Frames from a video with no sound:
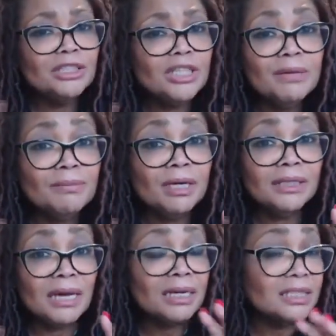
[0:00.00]
I don't
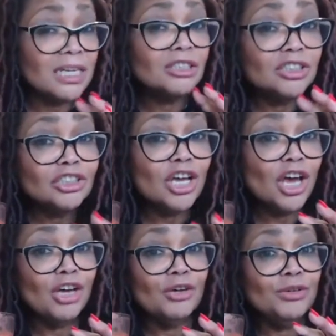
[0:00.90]
mind that, because I
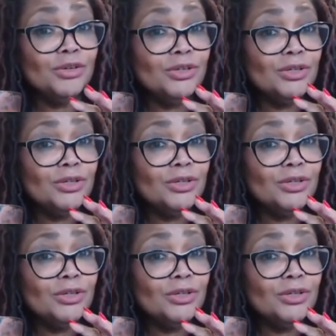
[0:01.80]
know